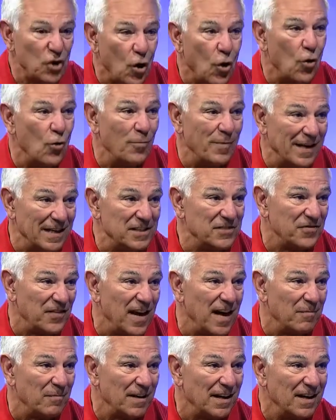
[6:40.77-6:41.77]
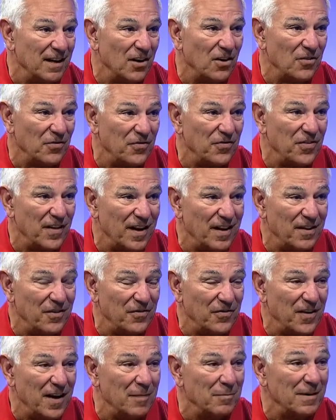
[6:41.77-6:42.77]
home and it's family. The
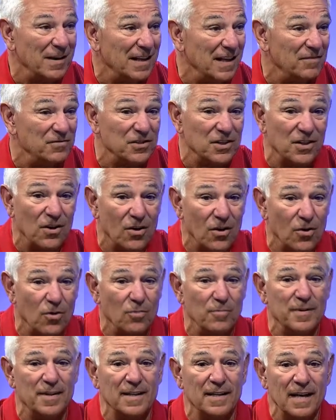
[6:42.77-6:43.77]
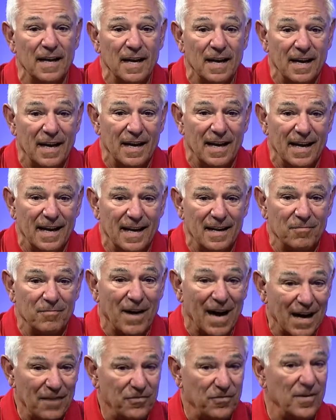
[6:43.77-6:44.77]
family lives in the home, and
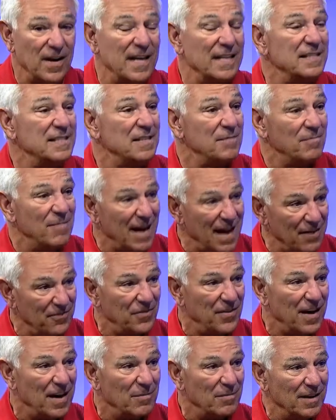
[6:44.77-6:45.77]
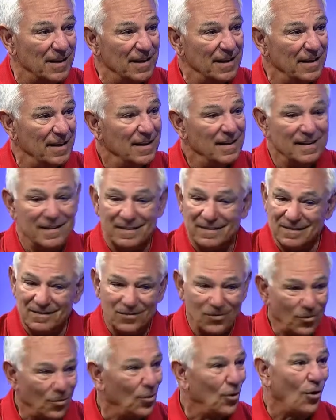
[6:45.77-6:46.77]
my friends and my family
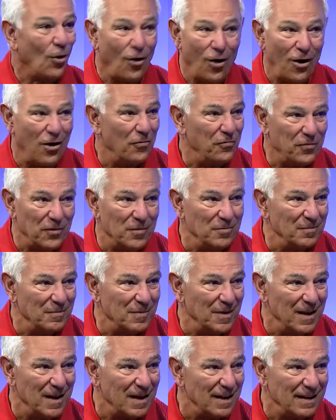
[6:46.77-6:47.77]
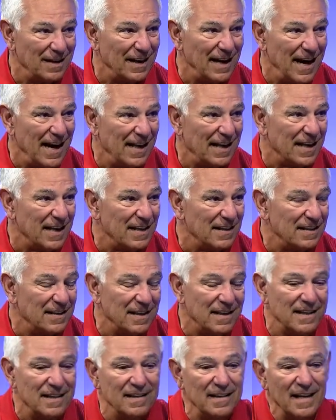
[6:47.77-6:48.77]
were all from Connecticut.
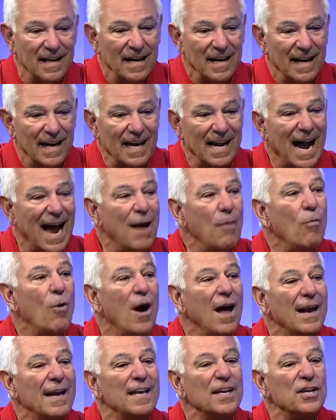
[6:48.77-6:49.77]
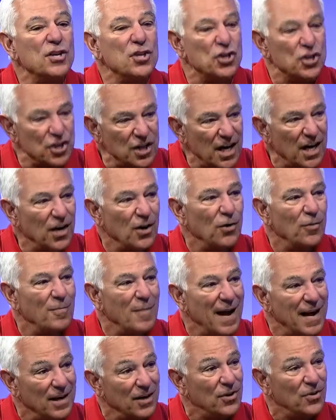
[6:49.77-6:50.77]
And I wanted to share
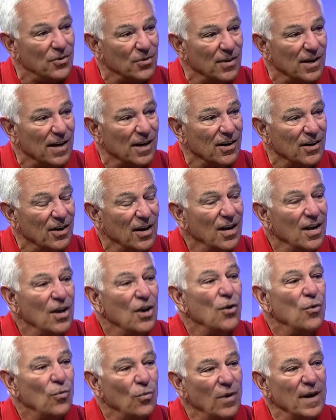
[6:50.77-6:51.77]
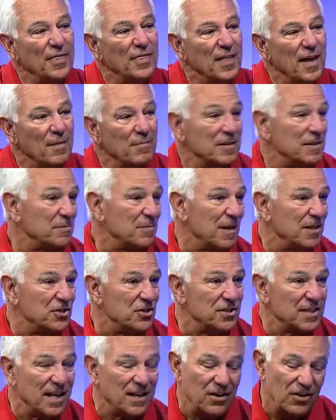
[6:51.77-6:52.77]
my career with them as much
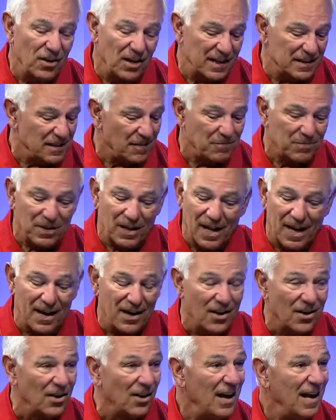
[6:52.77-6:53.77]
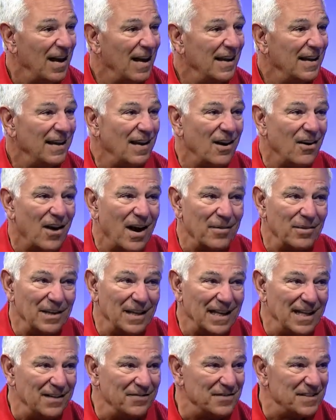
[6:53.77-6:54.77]
as I could. As a player, I would
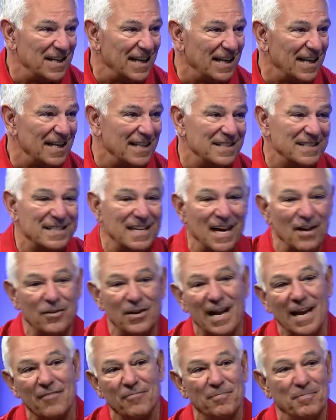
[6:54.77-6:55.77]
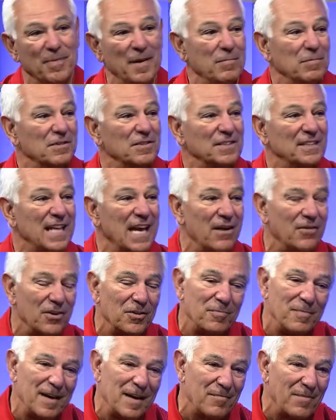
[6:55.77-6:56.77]
leave tickets. I would have people stay
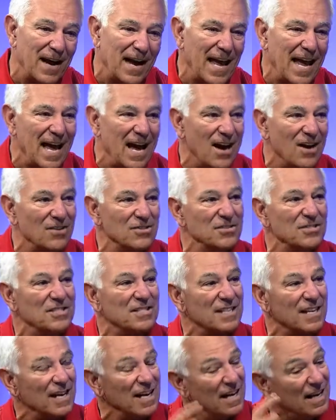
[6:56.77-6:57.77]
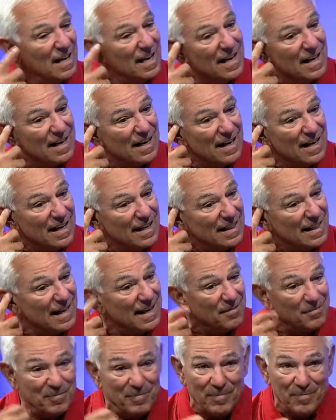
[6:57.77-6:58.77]
with me in my house.
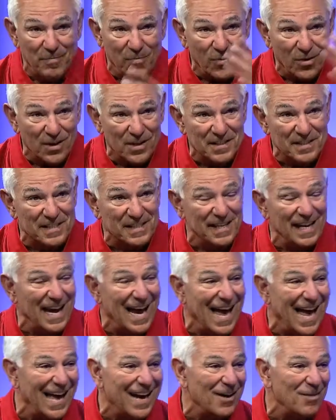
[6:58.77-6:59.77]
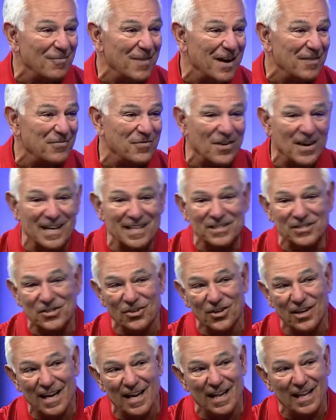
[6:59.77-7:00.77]
They were in Seattle, my friends,
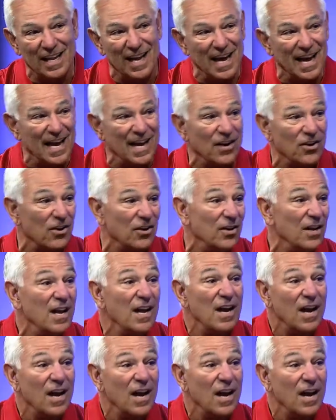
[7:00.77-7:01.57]
or LA, or